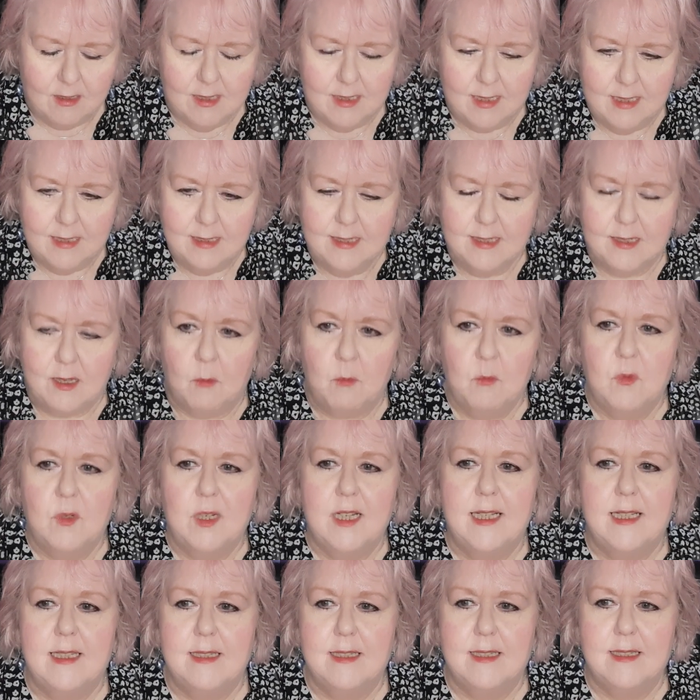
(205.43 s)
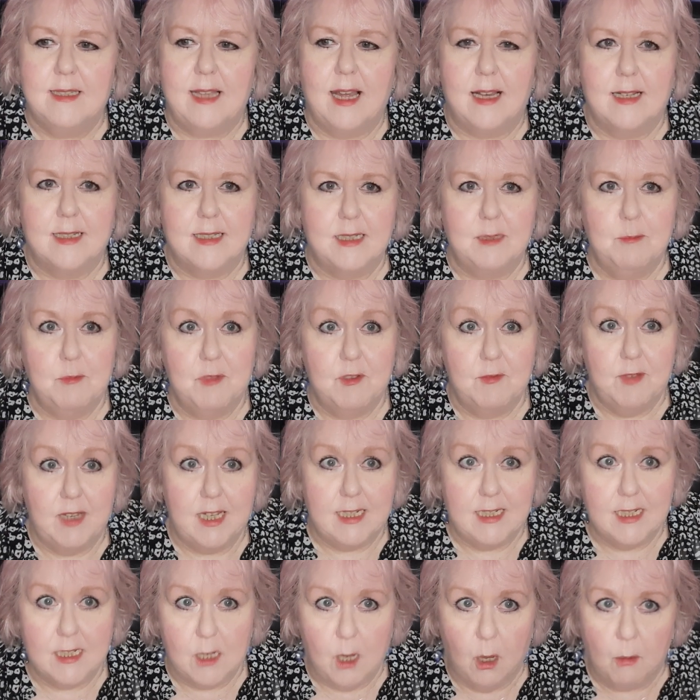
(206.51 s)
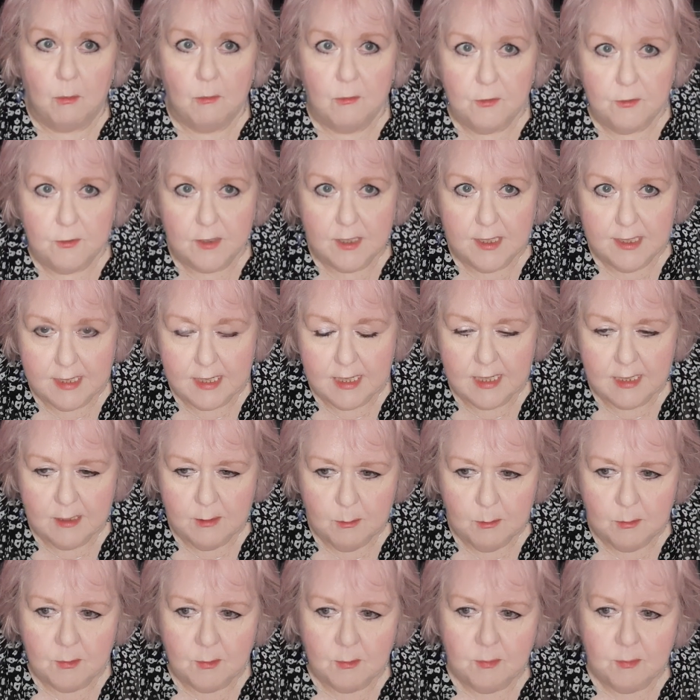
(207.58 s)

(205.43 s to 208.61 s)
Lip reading: In some ways that can be very comforting,